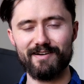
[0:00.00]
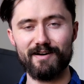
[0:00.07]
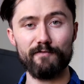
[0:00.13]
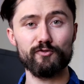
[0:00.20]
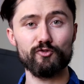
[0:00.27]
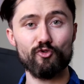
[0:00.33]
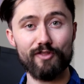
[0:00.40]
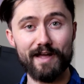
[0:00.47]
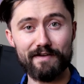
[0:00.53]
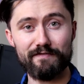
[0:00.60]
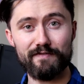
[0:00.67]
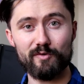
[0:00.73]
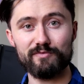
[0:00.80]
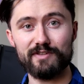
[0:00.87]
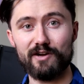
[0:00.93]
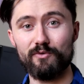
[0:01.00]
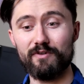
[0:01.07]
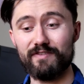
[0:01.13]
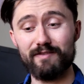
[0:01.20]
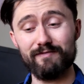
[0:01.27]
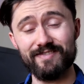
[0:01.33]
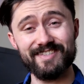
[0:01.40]
After all, that film dealt
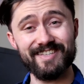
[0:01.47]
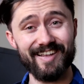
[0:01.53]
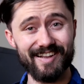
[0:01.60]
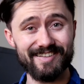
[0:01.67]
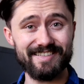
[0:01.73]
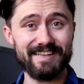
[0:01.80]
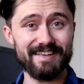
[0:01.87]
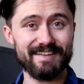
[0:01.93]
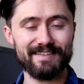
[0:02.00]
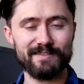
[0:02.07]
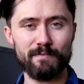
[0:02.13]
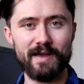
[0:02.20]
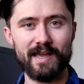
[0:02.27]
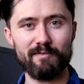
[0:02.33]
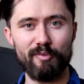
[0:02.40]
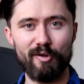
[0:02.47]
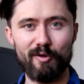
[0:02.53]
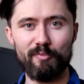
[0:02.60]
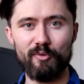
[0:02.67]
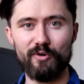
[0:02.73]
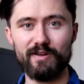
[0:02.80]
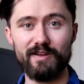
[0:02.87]
with infertility as a main
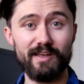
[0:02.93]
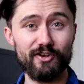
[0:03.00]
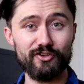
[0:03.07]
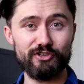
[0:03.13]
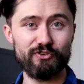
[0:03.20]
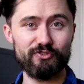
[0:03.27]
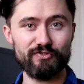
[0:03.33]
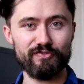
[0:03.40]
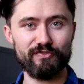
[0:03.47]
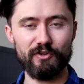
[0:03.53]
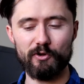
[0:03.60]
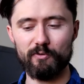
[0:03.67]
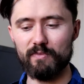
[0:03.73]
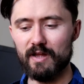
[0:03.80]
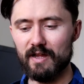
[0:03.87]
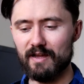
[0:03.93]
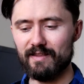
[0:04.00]
plot point in a children's film.